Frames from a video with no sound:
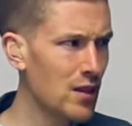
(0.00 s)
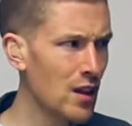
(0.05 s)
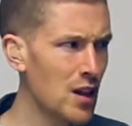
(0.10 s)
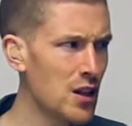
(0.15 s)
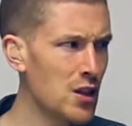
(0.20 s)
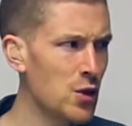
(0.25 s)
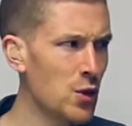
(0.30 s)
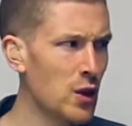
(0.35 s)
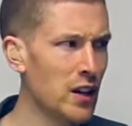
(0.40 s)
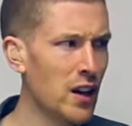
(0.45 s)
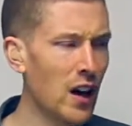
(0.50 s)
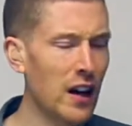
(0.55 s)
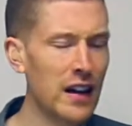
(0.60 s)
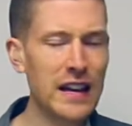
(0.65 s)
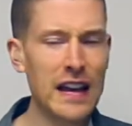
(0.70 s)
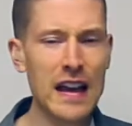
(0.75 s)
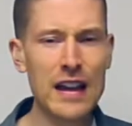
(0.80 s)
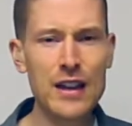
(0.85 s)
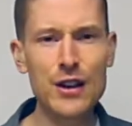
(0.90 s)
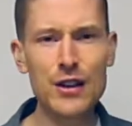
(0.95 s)
So you want to kind of
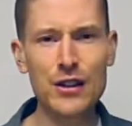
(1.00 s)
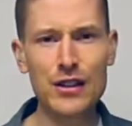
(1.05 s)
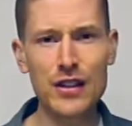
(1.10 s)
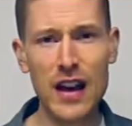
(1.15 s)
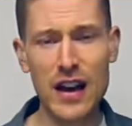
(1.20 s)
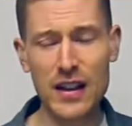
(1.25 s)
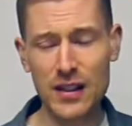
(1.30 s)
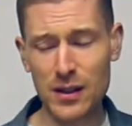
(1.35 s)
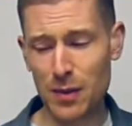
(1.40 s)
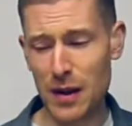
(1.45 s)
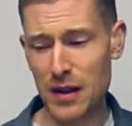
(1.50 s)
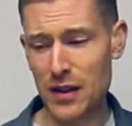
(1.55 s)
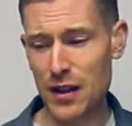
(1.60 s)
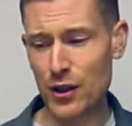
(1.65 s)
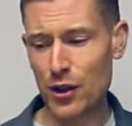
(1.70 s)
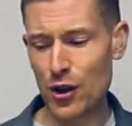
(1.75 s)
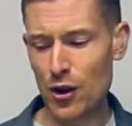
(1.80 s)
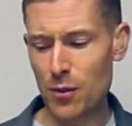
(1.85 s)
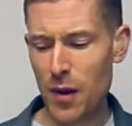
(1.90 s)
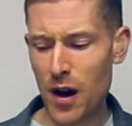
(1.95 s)
get used to that, so play the
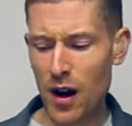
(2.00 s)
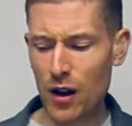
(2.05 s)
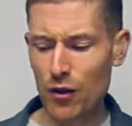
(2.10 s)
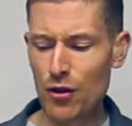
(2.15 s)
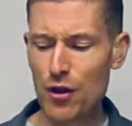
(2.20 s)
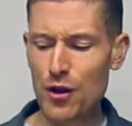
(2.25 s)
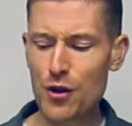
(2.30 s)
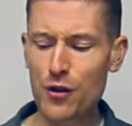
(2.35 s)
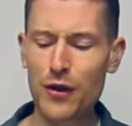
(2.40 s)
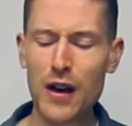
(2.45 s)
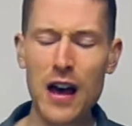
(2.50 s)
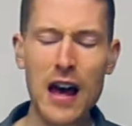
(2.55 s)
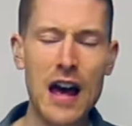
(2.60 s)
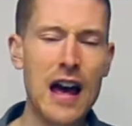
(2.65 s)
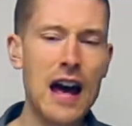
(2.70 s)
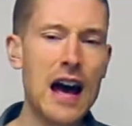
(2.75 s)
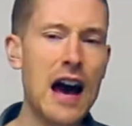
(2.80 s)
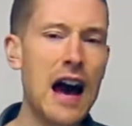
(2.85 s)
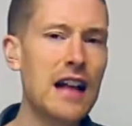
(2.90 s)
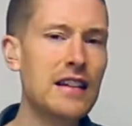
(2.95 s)
2-bar groove,
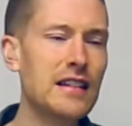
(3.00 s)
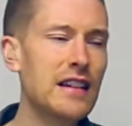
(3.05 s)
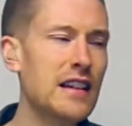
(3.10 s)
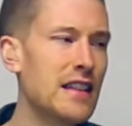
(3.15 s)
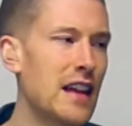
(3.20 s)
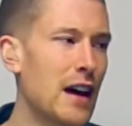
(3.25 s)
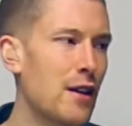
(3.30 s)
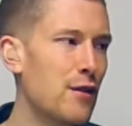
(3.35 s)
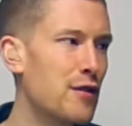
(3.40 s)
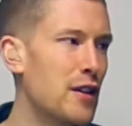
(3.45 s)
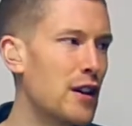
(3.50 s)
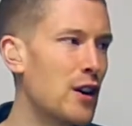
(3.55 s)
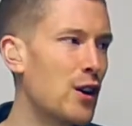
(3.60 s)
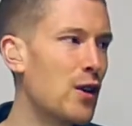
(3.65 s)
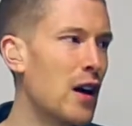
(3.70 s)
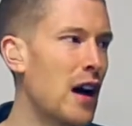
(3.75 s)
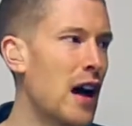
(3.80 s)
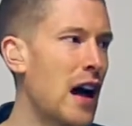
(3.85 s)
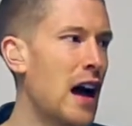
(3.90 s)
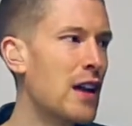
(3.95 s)
added in that
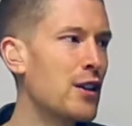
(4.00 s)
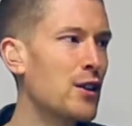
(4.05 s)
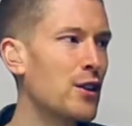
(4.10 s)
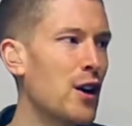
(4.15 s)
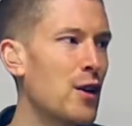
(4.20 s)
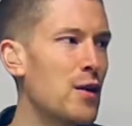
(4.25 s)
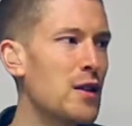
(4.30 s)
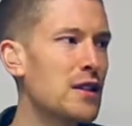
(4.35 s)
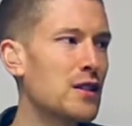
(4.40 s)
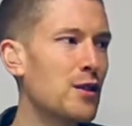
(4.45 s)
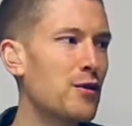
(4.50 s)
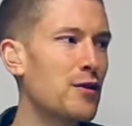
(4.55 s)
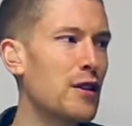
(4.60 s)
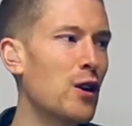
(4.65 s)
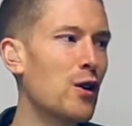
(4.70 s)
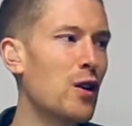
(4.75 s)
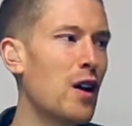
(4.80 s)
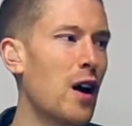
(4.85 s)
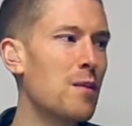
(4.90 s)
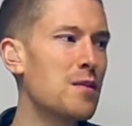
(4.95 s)
fill, and you'll notice the
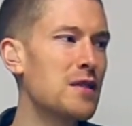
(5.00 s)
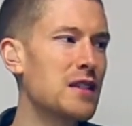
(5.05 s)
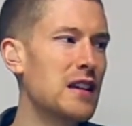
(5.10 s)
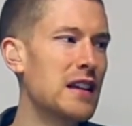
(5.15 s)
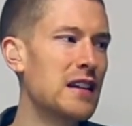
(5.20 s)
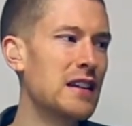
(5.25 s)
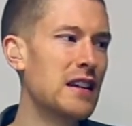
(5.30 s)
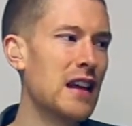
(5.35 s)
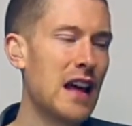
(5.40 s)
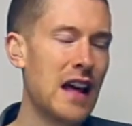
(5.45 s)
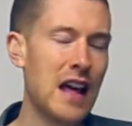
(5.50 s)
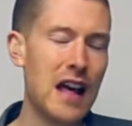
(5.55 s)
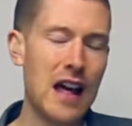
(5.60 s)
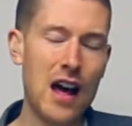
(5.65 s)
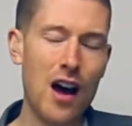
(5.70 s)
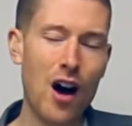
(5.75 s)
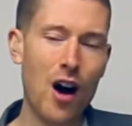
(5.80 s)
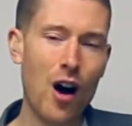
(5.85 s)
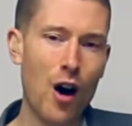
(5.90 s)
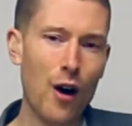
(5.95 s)
fill comes in
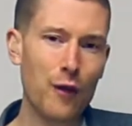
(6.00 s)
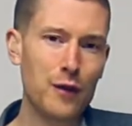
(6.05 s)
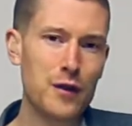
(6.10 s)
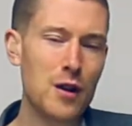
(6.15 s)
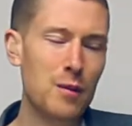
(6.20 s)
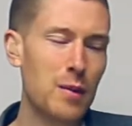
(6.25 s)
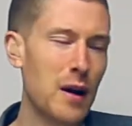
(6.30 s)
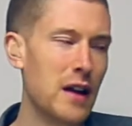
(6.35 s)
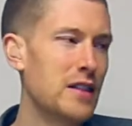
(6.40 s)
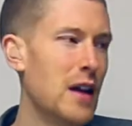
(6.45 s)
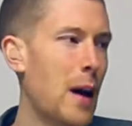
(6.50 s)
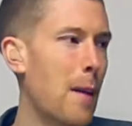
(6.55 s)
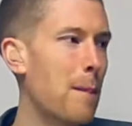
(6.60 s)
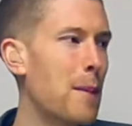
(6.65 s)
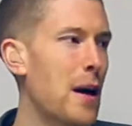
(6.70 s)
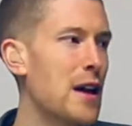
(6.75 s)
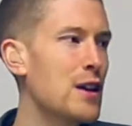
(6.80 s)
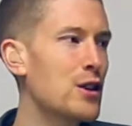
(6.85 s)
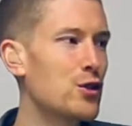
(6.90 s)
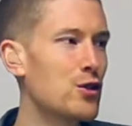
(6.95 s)
after you played that
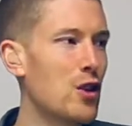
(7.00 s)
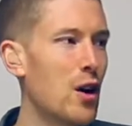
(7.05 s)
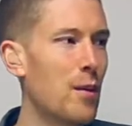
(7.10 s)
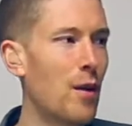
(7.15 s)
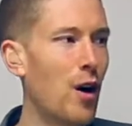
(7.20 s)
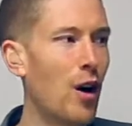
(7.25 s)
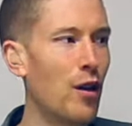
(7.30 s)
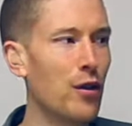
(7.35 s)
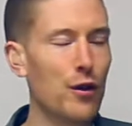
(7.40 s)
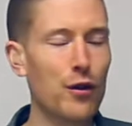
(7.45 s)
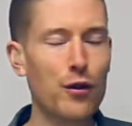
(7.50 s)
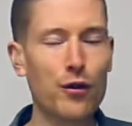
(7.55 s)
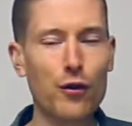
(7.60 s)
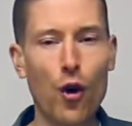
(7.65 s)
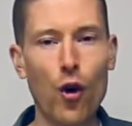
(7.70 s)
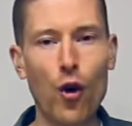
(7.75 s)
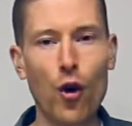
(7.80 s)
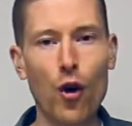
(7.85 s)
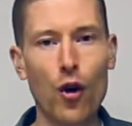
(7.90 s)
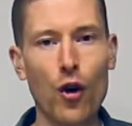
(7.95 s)
bass drum on the
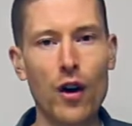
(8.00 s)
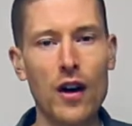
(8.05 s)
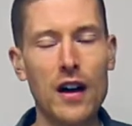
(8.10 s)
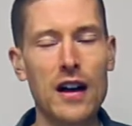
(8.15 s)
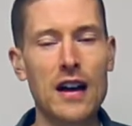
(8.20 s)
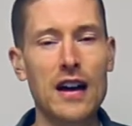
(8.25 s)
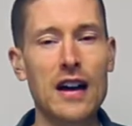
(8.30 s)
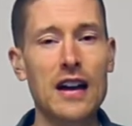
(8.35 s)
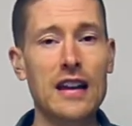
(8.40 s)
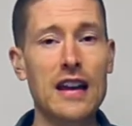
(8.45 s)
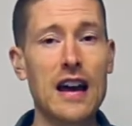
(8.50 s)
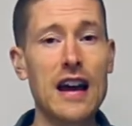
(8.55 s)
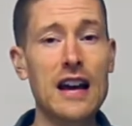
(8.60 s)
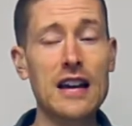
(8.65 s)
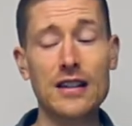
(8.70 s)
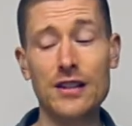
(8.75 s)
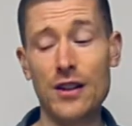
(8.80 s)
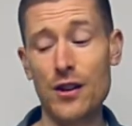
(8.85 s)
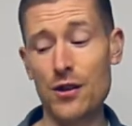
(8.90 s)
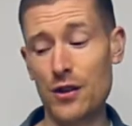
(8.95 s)
4. Okay,
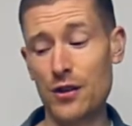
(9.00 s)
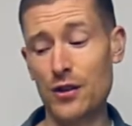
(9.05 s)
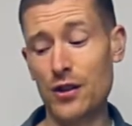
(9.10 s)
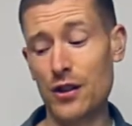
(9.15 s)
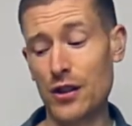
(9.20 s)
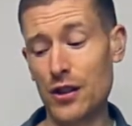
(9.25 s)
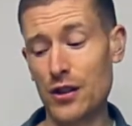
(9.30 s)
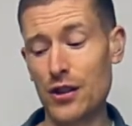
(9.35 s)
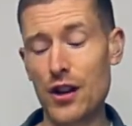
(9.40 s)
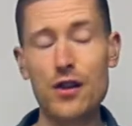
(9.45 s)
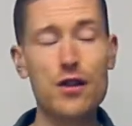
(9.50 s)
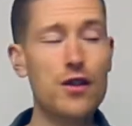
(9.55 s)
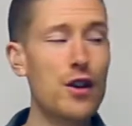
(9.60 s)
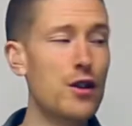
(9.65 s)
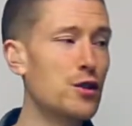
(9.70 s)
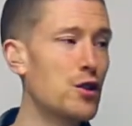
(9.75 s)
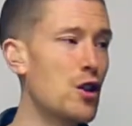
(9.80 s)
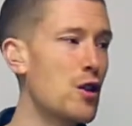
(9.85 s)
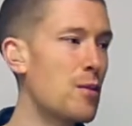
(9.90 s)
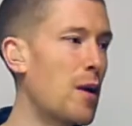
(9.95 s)
so just to show you those
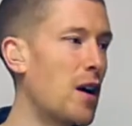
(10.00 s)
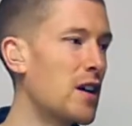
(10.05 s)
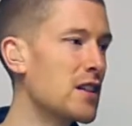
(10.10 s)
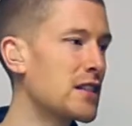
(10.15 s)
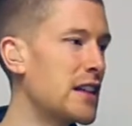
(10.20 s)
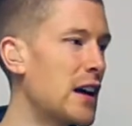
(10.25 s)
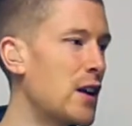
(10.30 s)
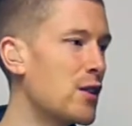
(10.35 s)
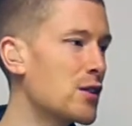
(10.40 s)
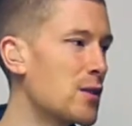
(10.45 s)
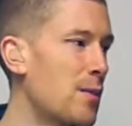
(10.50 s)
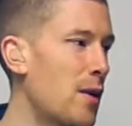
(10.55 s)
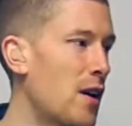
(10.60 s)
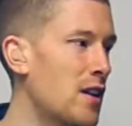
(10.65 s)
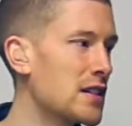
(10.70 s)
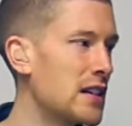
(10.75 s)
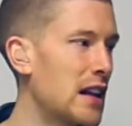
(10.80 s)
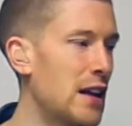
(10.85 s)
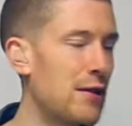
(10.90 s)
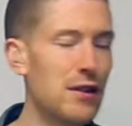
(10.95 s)
2 bars now, so
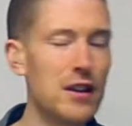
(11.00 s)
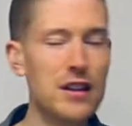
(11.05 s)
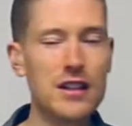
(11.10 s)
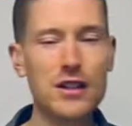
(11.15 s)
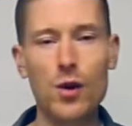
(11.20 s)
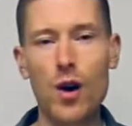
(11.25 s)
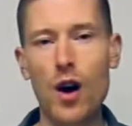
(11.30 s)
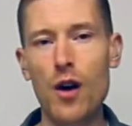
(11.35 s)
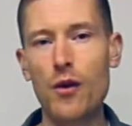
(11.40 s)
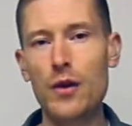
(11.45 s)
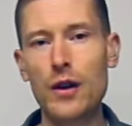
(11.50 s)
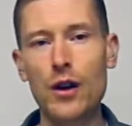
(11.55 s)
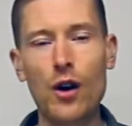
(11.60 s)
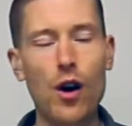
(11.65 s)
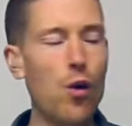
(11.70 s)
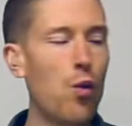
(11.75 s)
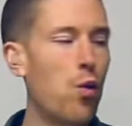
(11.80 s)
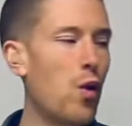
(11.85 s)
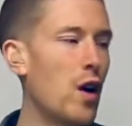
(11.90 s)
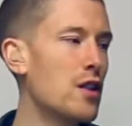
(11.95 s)
bars 11 and 12, we
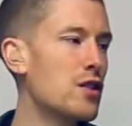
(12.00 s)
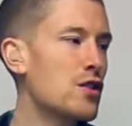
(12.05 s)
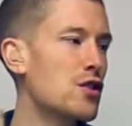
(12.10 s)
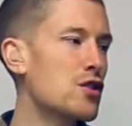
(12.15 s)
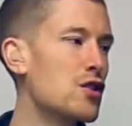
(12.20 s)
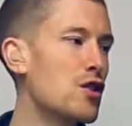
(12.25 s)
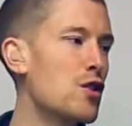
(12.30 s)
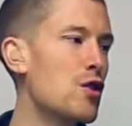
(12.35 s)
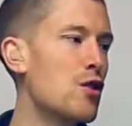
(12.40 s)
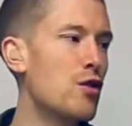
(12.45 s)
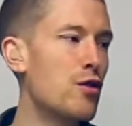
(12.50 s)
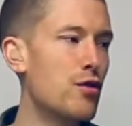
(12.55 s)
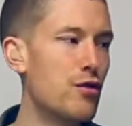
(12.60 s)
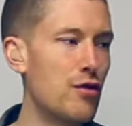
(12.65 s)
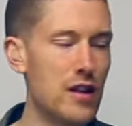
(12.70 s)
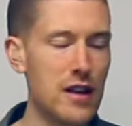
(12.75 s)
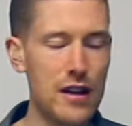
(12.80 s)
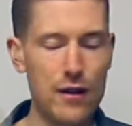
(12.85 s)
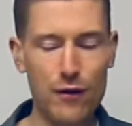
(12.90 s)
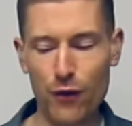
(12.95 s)
got 1, 2,
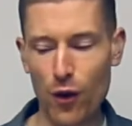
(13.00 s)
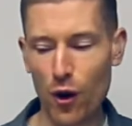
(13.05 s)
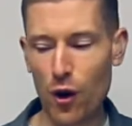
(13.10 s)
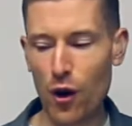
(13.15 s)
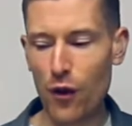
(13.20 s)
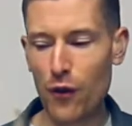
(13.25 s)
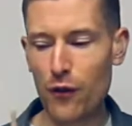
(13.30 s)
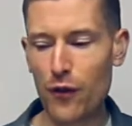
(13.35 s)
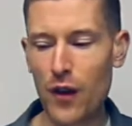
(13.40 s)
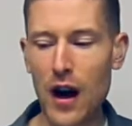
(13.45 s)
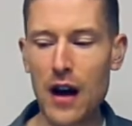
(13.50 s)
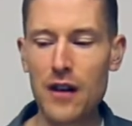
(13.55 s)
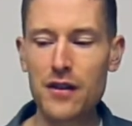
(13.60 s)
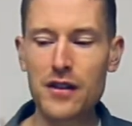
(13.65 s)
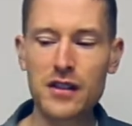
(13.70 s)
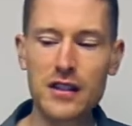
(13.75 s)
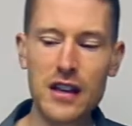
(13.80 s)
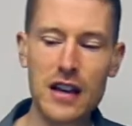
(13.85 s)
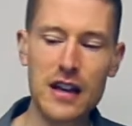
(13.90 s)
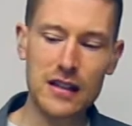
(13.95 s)
3, 4, 5,
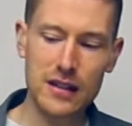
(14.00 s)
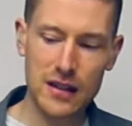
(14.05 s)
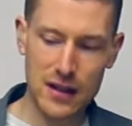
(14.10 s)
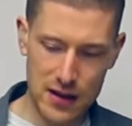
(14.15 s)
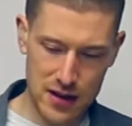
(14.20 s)
6.